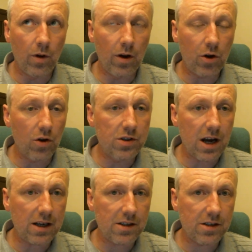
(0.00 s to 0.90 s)

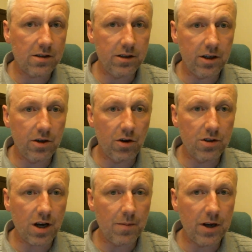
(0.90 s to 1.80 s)
contacts, you can
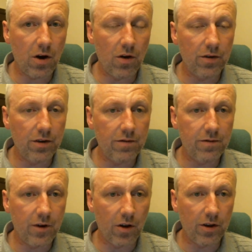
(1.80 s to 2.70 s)
contact me on
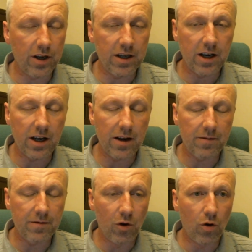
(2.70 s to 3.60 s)
the
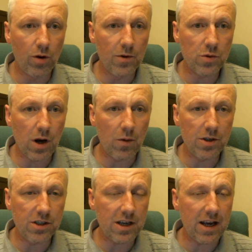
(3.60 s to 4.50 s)
forum as well,
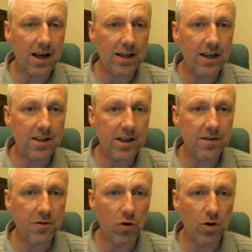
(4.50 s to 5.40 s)
which is AAEC
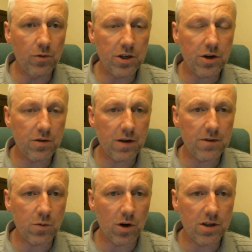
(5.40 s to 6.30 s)
forum.
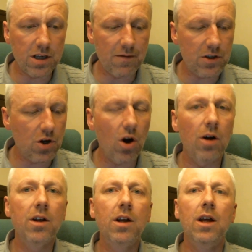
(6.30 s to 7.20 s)
Richo71 is the avatar.
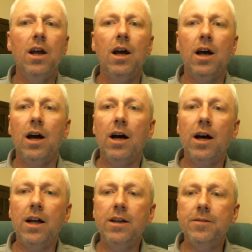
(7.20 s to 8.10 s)

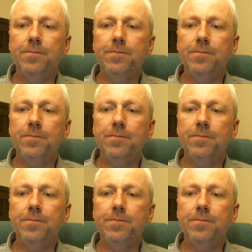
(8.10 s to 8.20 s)
And